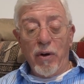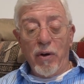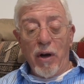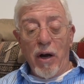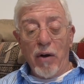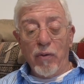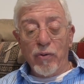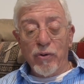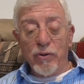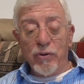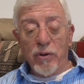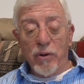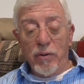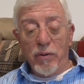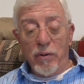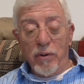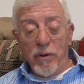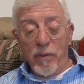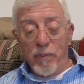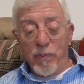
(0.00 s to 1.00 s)
I was
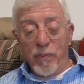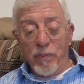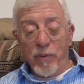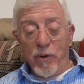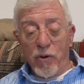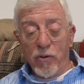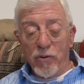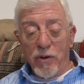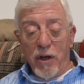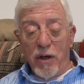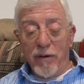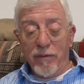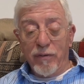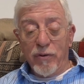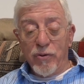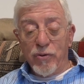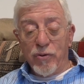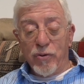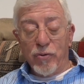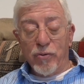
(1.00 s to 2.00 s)
because I lived
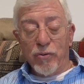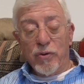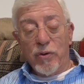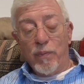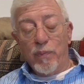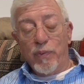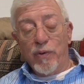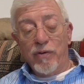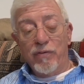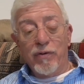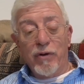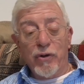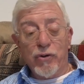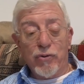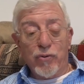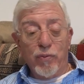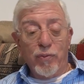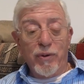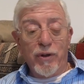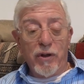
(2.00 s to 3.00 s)
in Jerusalem,
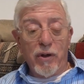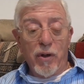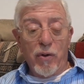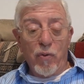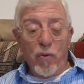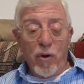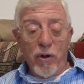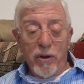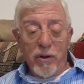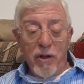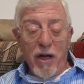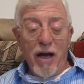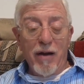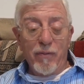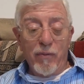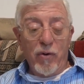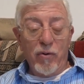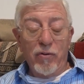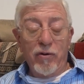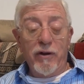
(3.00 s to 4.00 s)
privileged to be there one
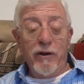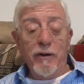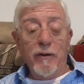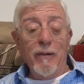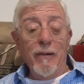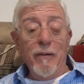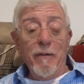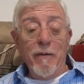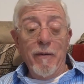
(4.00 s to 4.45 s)
time only.